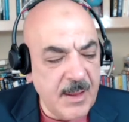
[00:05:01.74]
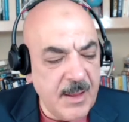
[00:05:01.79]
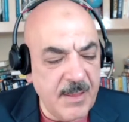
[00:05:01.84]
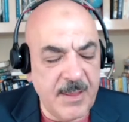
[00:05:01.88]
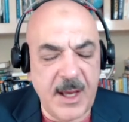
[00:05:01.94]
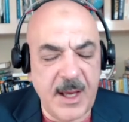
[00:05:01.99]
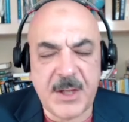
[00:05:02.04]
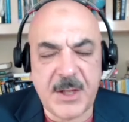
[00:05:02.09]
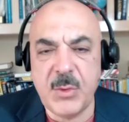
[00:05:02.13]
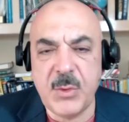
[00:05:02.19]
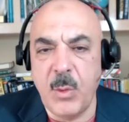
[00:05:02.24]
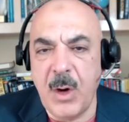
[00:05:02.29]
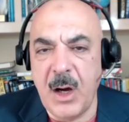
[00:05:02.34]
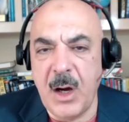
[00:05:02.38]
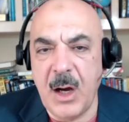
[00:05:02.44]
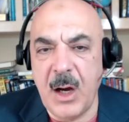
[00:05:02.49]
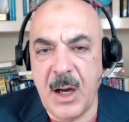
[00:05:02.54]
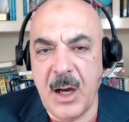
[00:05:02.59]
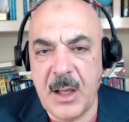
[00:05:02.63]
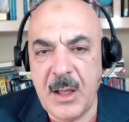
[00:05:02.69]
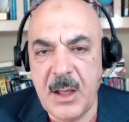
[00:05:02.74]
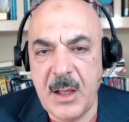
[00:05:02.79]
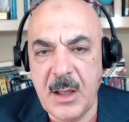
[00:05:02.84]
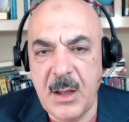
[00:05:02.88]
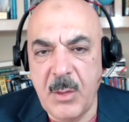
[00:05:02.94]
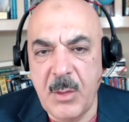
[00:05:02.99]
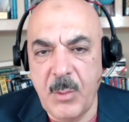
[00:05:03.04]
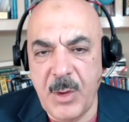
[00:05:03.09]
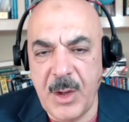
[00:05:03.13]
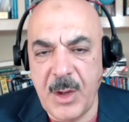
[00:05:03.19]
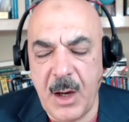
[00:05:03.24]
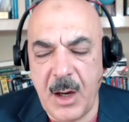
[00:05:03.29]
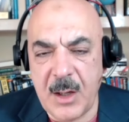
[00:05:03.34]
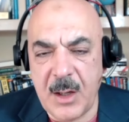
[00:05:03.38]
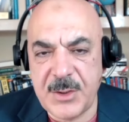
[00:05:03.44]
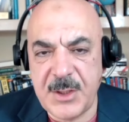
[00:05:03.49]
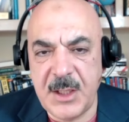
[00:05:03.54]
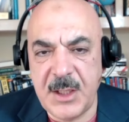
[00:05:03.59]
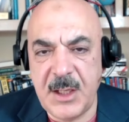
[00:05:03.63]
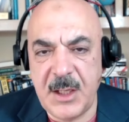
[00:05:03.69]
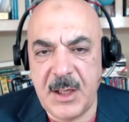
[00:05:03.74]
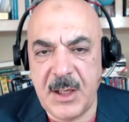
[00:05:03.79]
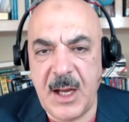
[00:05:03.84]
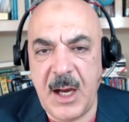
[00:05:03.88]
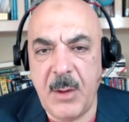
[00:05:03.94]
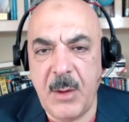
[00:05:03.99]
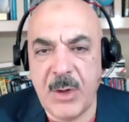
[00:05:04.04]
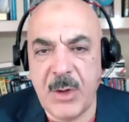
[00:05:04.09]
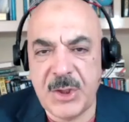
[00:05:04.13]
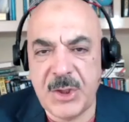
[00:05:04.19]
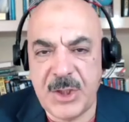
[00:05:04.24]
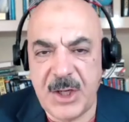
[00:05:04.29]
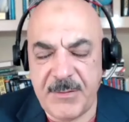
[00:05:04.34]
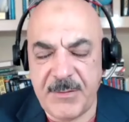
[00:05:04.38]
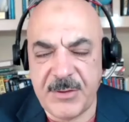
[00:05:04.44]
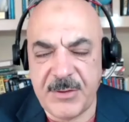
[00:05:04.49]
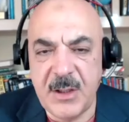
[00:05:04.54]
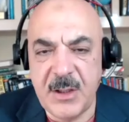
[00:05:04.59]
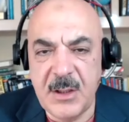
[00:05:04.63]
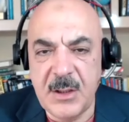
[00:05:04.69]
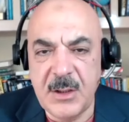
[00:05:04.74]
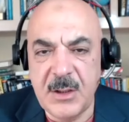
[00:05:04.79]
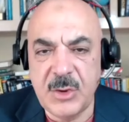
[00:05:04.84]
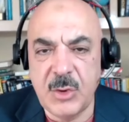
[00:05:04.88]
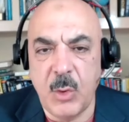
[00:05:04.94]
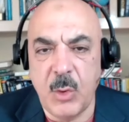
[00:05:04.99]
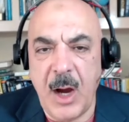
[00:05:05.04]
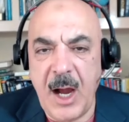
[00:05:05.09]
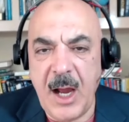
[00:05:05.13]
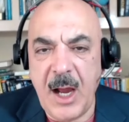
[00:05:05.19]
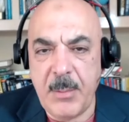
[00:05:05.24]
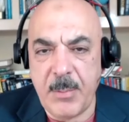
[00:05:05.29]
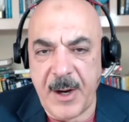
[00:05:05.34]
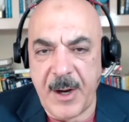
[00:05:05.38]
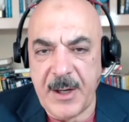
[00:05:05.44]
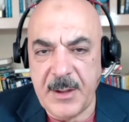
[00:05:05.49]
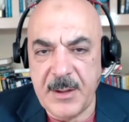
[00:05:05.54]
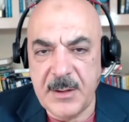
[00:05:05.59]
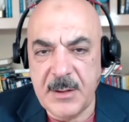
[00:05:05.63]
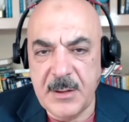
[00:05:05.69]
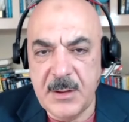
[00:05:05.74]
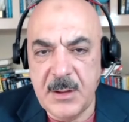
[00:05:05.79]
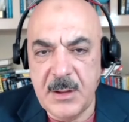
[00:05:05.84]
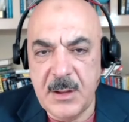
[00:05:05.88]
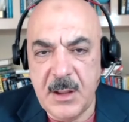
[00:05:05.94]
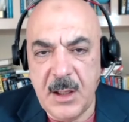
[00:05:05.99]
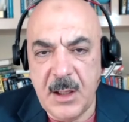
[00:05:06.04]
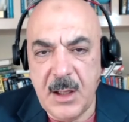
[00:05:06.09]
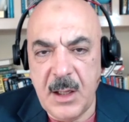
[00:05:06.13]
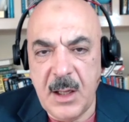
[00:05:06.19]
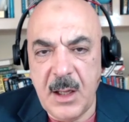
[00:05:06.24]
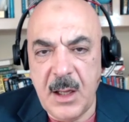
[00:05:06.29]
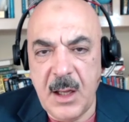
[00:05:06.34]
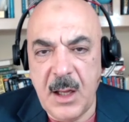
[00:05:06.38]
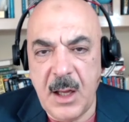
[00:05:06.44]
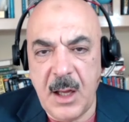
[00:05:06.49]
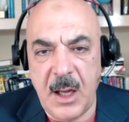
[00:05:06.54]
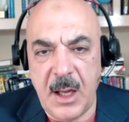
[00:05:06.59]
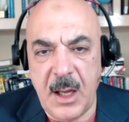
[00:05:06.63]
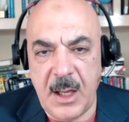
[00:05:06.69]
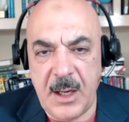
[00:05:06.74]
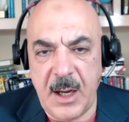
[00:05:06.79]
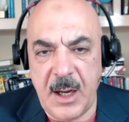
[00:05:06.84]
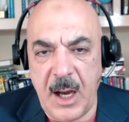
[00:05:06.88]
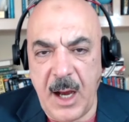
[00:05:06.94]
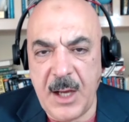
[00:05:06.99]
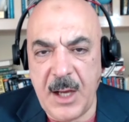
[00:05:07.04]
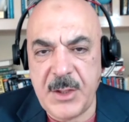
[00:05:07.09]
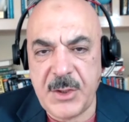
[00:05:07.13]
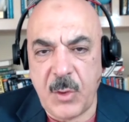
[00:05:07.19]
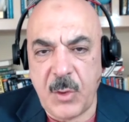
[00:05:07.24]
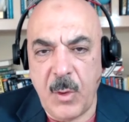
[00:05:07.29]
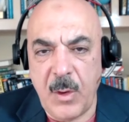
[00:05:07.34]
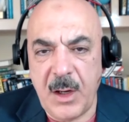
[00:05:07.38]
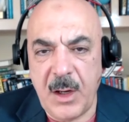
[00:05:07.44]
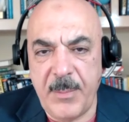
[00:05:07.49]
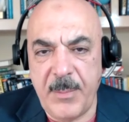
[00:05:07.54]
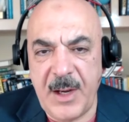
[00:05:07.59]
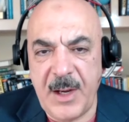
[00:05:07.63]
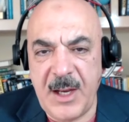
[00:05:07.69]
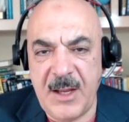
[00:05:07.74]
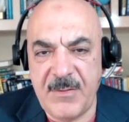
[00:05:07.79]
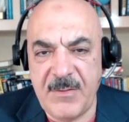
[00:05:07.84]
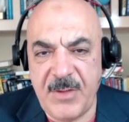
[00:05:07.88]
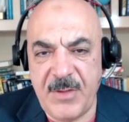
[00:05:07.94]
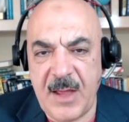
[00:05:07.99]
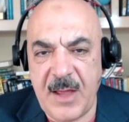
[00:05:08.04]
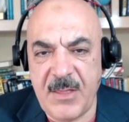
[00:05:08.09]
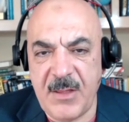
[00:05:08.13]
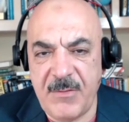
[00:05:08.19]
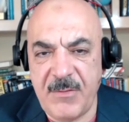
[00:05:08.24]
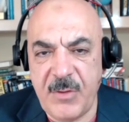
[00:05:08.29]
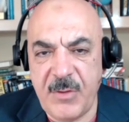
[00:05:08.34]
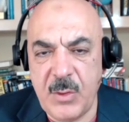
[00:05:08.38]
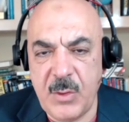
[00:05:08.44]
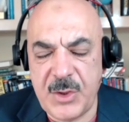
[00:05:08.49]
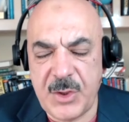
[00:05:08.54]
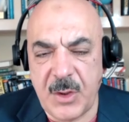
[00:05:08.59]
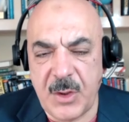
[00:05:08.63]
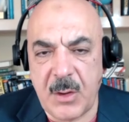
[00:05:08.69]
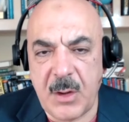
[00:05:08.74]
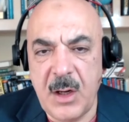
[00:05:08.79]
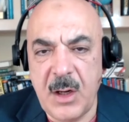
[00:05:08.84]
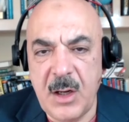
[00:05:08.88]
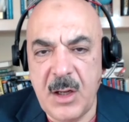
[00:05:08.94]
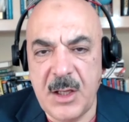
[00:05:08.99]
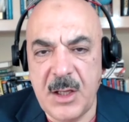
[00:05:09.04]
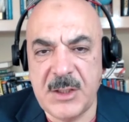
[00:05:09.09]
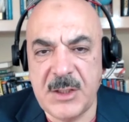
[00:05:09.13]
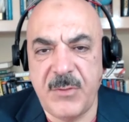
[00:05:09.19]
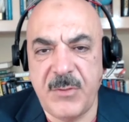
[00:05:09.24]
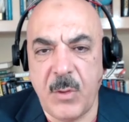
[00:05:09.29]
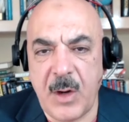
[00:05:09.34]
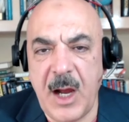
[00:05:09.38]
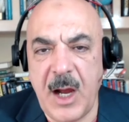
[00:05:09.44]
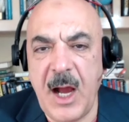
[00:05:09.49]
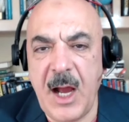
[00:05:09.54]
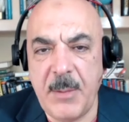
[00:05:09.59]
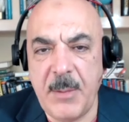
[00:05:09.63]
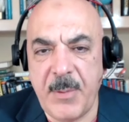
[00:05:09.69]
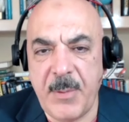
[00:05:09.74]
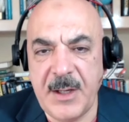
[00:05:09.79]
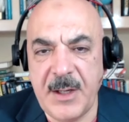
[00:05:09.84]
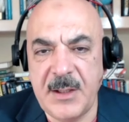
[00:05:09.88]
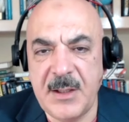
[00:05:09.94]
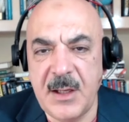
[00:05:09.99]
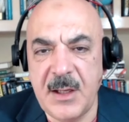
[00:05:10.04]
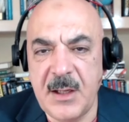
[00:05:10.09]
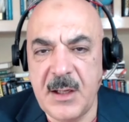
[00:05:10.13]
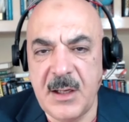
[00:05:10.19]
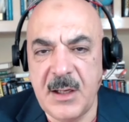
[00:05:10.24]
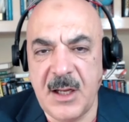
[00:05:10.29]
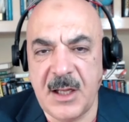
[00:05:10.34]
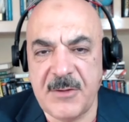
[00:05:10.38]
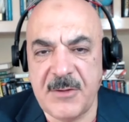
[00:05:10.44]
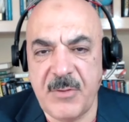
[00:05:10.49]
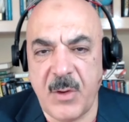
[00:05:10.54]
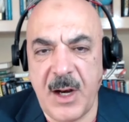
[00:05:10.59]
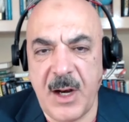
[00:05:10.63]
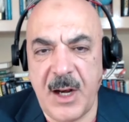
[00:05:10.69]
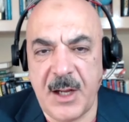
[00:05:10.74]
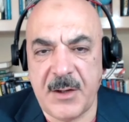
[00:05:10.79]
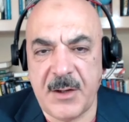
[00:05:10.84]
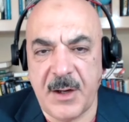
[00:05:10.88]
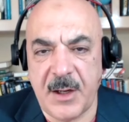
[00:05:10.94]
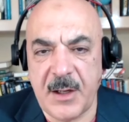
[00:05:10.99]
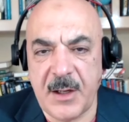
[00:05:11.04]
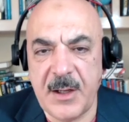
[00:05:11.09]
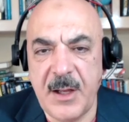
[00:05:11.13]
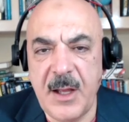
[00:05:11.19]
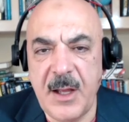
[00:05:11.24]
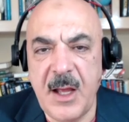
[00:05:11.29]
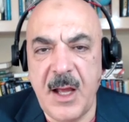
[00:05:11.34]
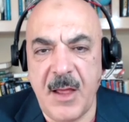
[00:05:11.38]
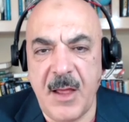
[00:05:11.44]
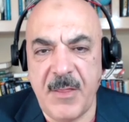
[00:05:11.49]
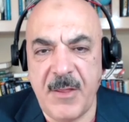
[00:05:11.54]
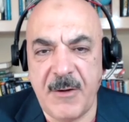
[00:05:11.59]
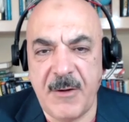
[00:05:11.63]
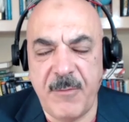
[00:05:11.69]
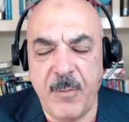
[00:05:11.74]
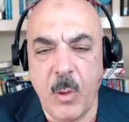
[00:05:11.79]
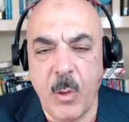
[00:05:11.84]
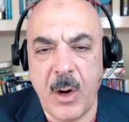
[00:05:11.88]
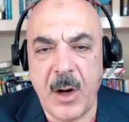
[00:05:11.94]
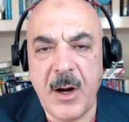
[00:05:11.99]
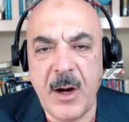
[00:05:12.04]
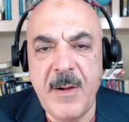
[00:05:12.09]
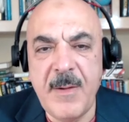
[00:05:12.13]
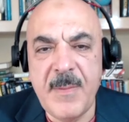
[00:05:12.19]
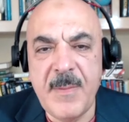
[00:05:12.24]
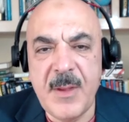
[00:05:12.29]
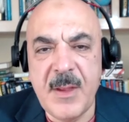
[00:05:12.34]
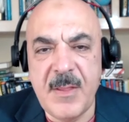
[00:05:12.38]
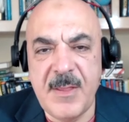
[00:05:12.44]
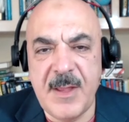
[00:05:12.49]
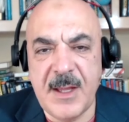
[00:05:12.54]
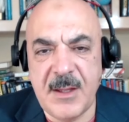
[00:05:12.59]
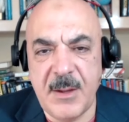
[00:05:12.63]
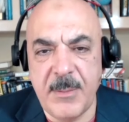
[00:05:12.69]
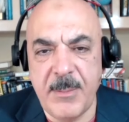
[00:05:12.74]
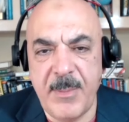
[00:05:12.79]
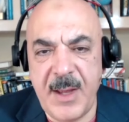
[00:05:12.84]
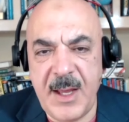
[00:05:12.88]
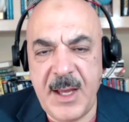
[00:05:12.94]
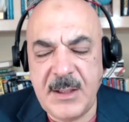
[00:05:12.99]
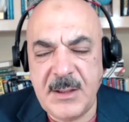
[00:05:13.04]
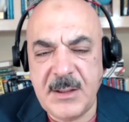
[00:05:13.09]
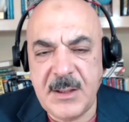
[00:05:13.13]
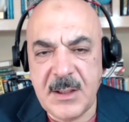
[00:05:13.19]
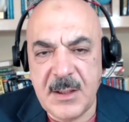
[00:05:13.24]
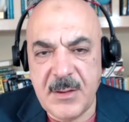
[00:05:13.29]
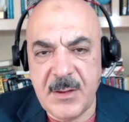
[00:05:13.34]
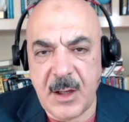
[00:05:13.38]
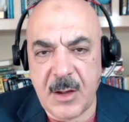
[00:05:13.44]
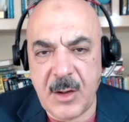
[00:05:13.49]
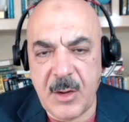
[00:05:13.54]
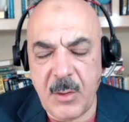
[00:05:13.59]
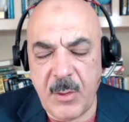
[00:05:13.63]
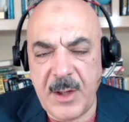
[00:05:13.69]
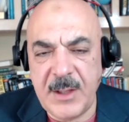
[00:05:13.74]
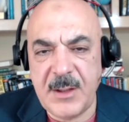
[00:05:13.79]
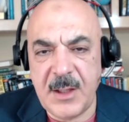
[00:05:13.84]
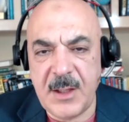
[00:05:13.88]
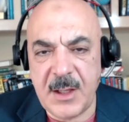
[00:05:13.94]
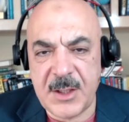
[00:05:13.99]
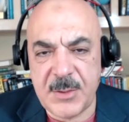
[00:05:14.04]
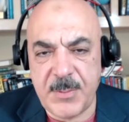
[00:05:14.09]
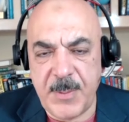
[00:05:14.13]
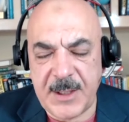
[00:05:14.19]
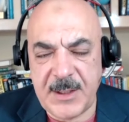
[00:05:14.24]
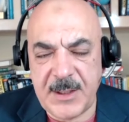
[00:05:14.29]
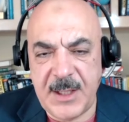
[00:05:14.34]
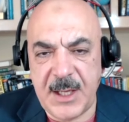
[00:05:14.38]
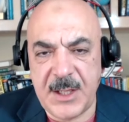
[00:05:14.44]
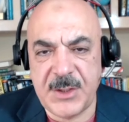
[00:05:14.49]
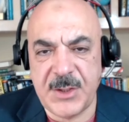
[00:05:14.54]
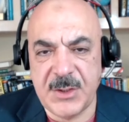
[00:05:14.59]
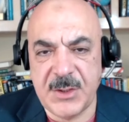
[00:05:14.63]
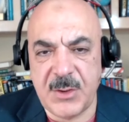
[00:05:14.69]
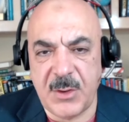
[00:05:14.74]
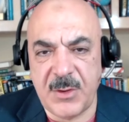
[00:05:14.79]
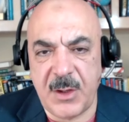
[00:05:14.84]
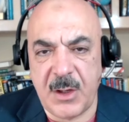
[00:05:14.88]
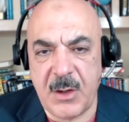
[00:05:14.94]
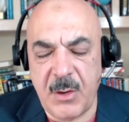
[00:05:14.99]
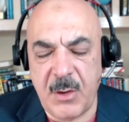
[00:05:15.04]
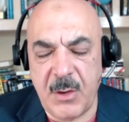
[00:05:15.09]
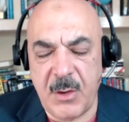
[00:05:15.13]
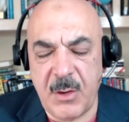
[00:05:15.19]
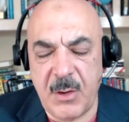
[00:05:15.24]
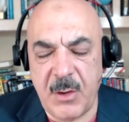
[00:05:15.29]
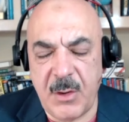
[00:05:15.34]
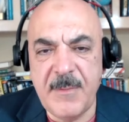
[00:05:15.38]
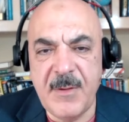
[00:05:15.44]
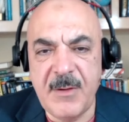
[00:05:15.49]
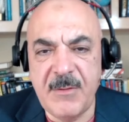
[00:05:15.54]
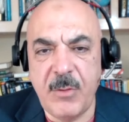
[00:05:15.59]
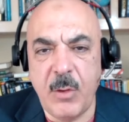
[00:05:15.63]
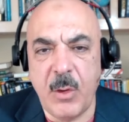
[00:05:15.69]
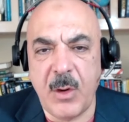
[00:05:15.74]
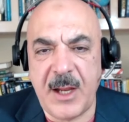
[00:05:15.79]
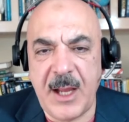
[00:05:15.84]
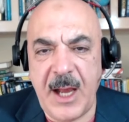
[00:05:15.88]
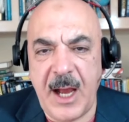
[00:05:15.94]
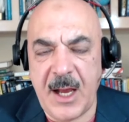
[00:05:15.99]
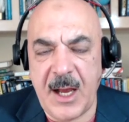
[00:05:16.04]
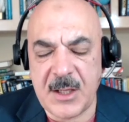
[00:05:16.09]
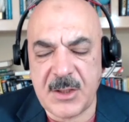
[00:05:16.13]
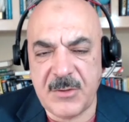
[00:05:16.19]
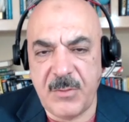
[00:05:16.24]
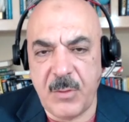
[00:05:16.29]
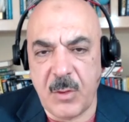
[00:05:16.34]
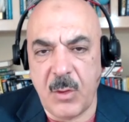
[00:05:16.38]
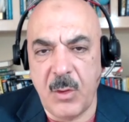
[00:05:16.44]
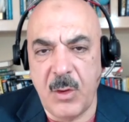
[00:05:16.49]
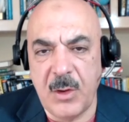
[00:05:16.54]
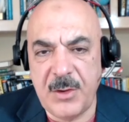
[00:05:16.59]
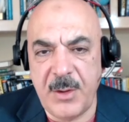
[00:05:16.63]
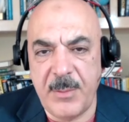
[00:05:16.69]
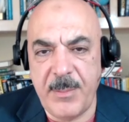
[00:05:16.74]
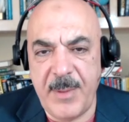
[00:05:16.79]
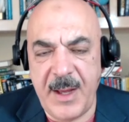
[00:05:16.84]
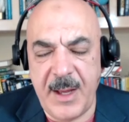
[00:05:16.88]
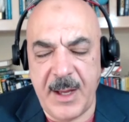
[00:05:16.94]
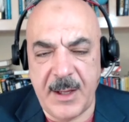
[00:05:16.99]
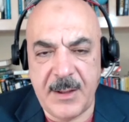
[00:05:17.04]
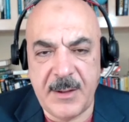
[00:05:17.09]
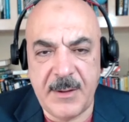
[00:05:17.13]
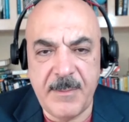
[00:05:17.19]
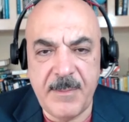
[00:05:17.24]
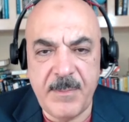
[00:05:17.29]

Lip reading: That's why we are seeing now a shift to hybrid. And I strongly believe that the future is for hybrid, not for electric. And therefore, the demand, the current expectations or the current forecasts for oil demand